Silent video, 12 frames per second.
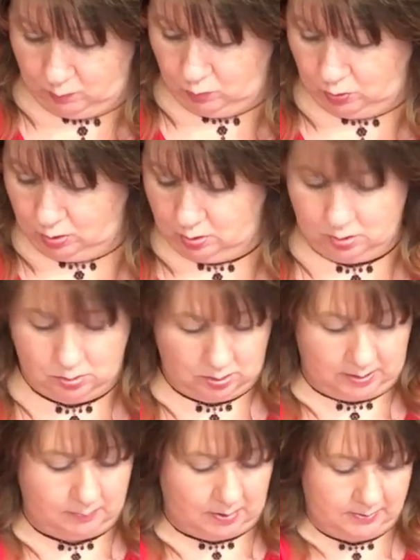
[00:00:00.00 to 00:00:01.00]
more
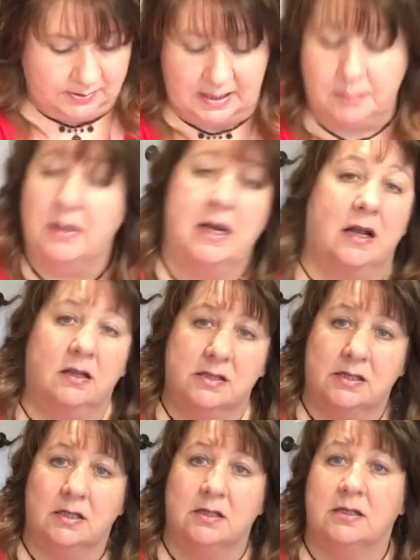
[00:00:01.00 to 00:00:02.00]
like my statement
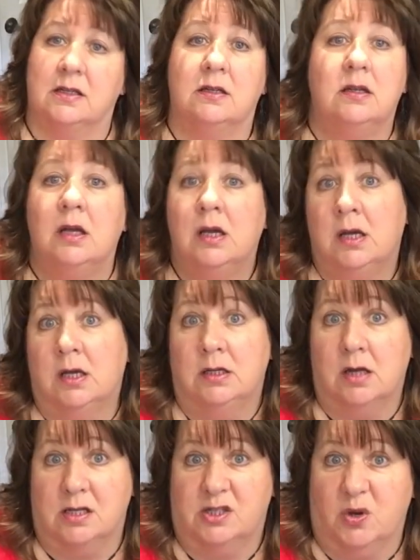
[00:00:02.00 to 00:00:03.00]
necklaces and
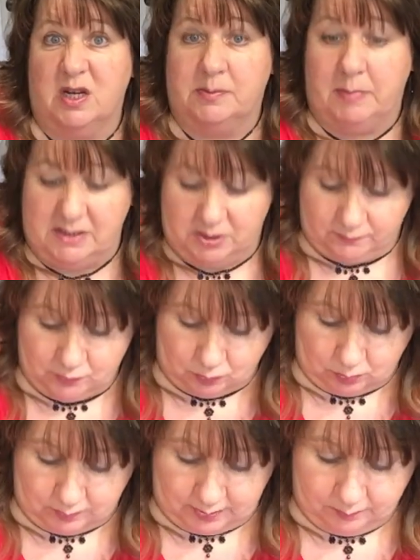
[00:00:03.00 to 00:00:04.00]
not so expensive
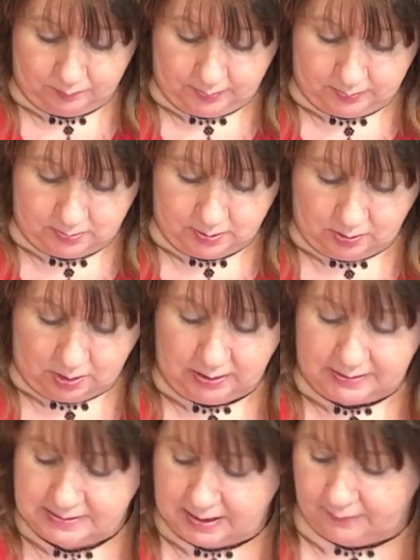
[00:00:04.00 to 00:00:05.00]
jewelry, but you know, I
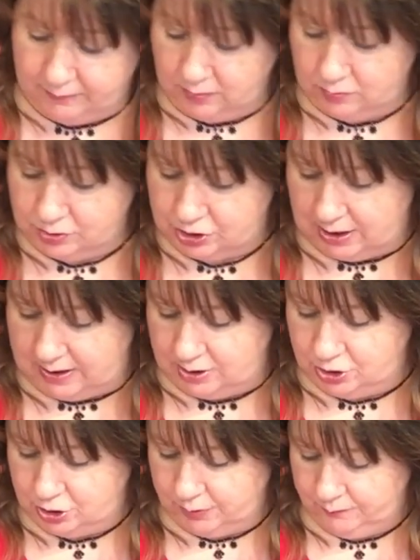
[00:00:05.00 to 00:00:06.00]
like to have a little
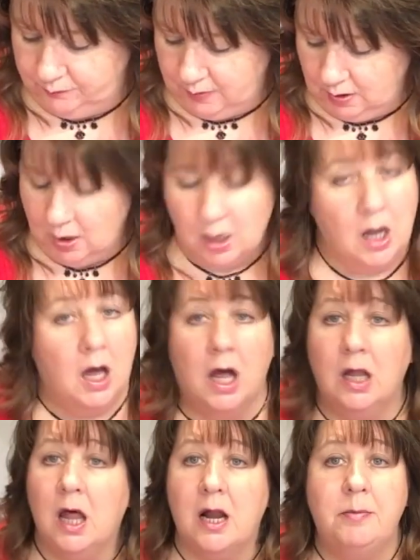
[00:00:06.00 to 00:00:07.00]
change.
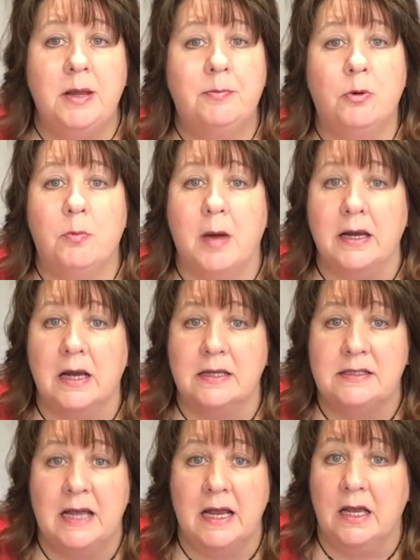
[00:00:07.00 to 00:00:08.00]
A lot of people might
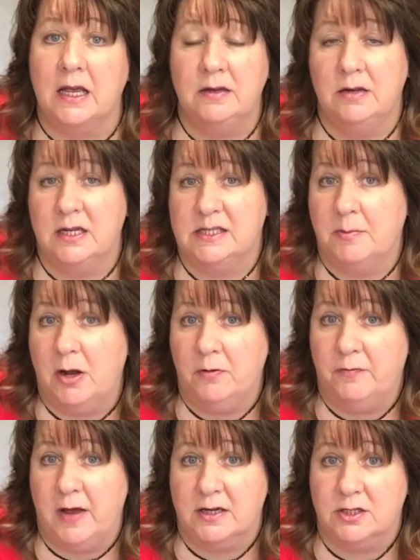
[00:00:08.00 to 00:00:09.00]
not take, and as a matter
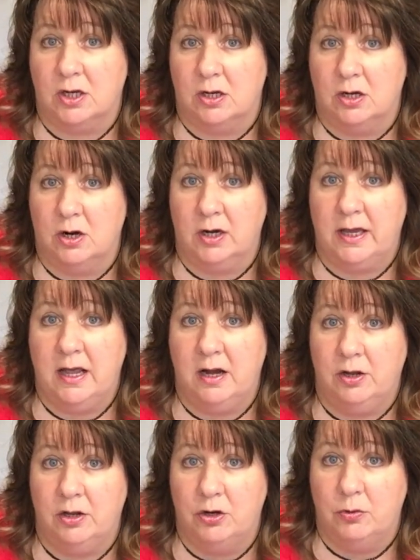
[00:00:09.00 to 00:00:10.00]
of fact, on our
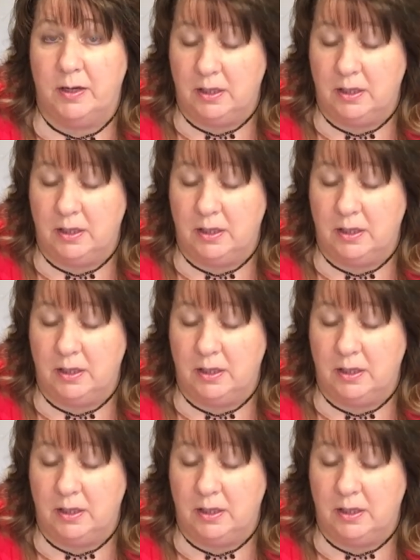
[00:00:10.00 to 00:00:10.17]
Canada and New